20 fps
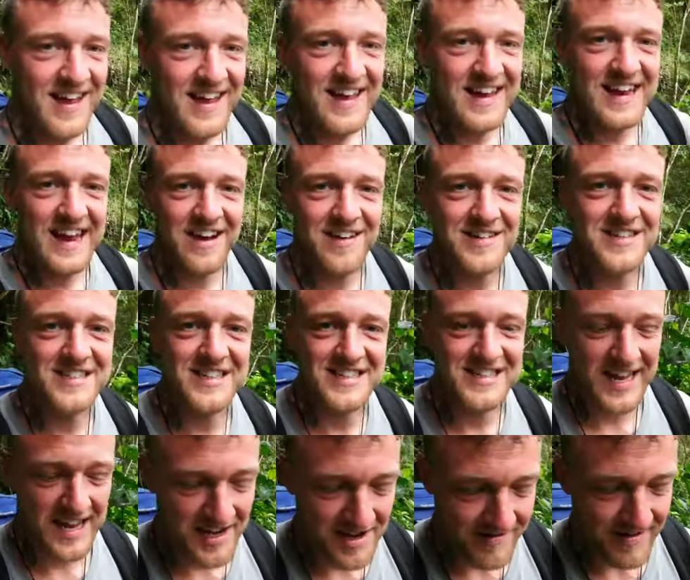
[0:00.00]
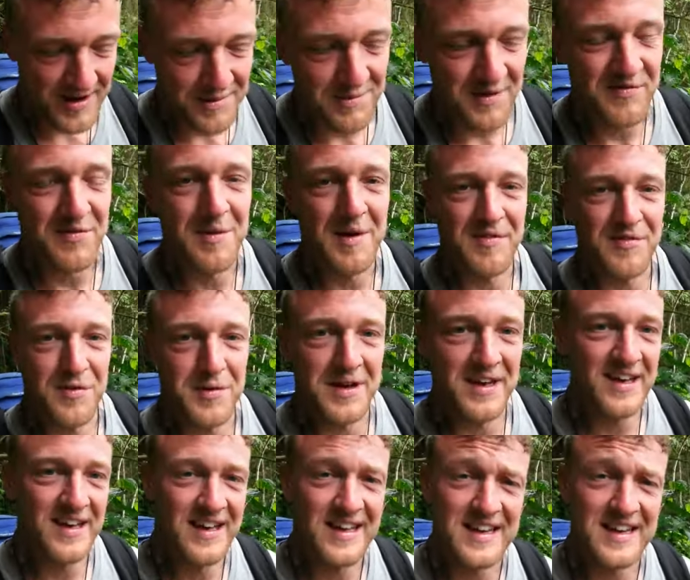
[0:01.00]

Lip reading: He carries his tent around with him everywhere.